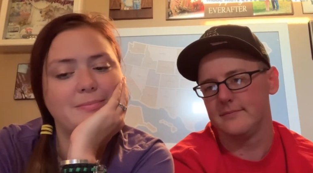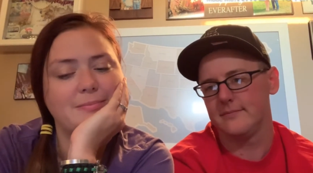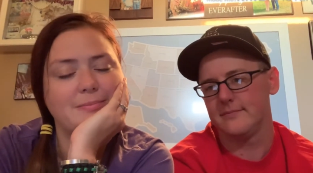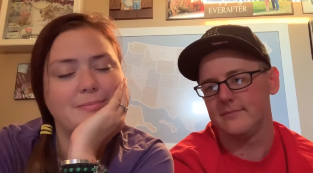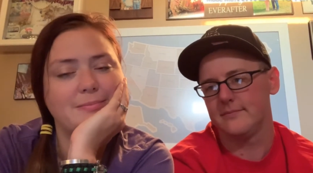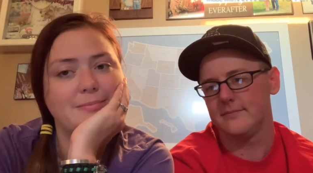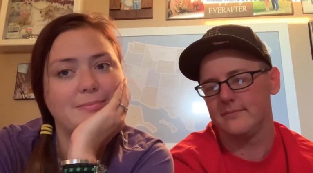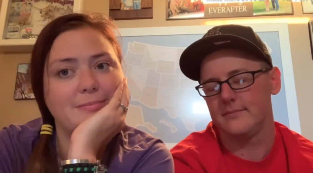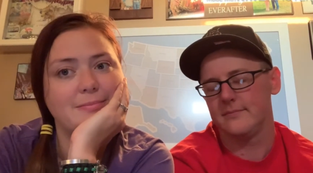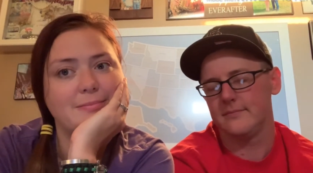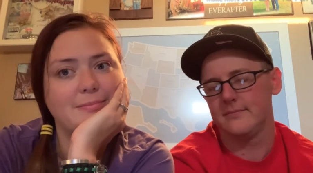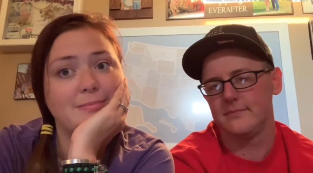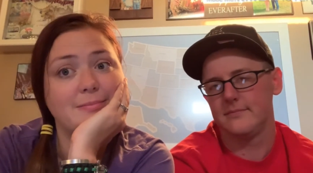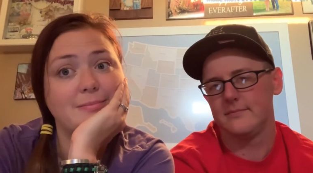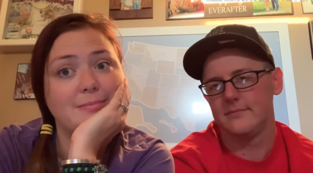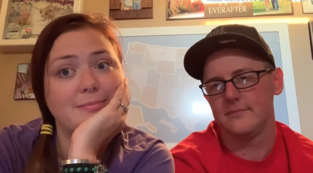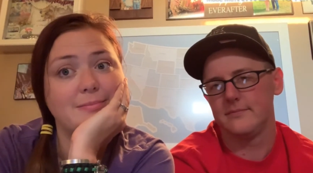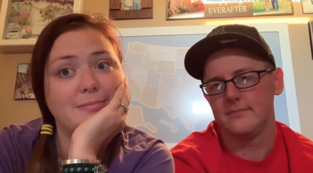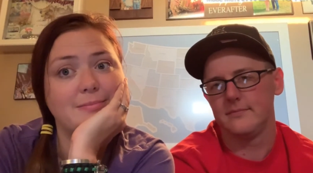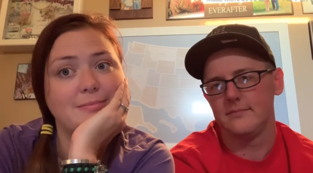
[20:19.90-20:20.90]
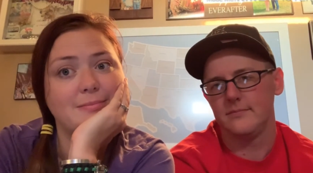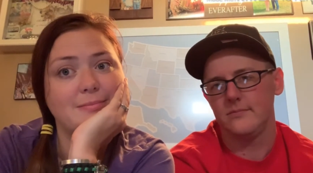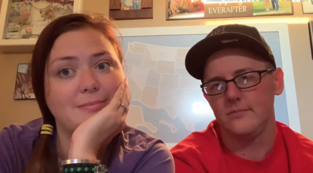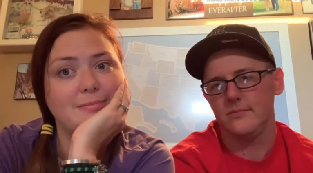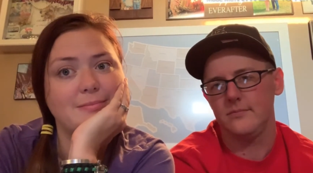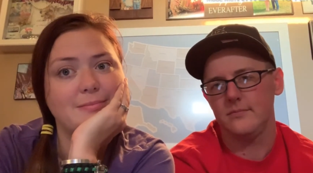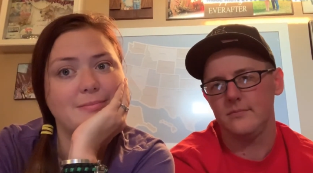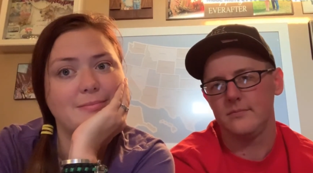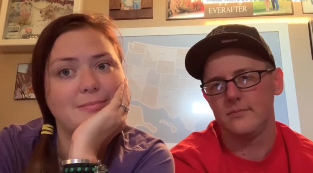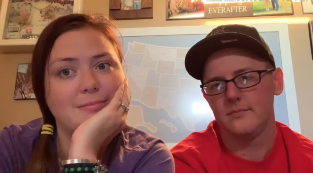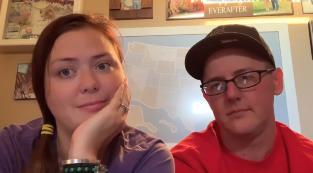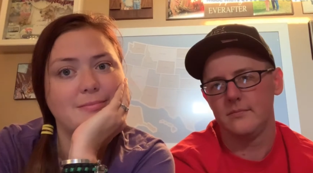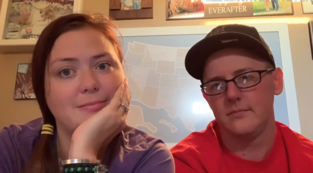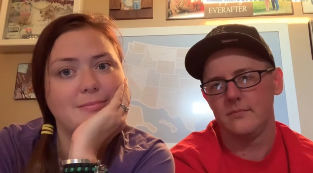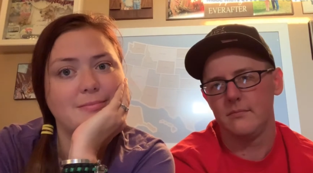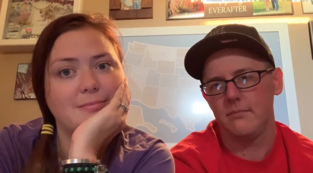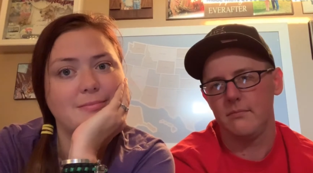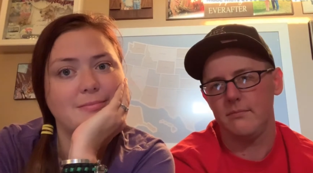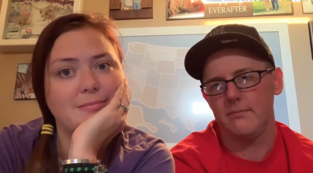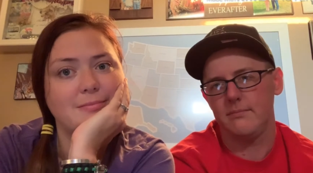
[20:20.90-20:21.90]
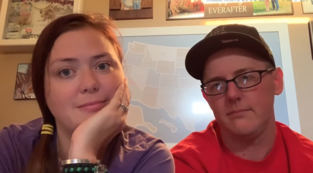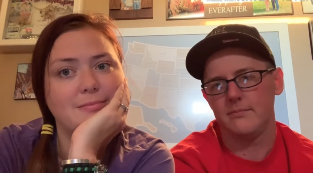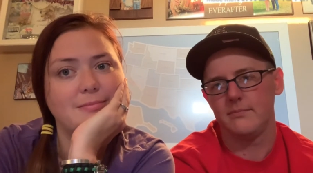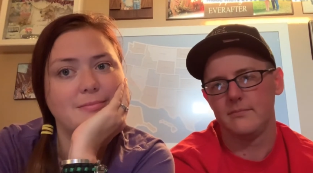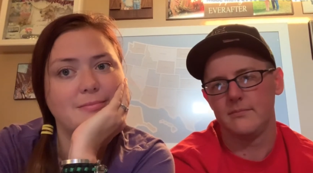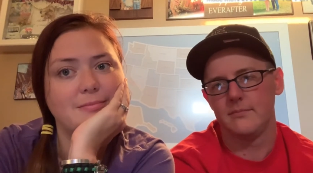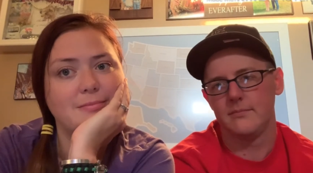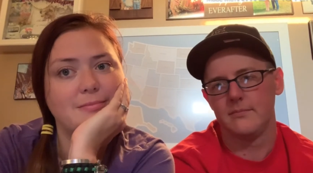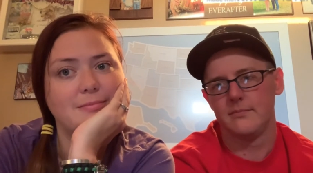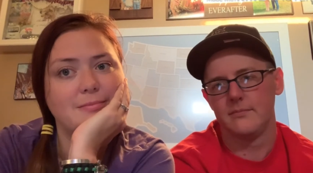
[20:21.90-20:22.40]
No one is speaking in this clip.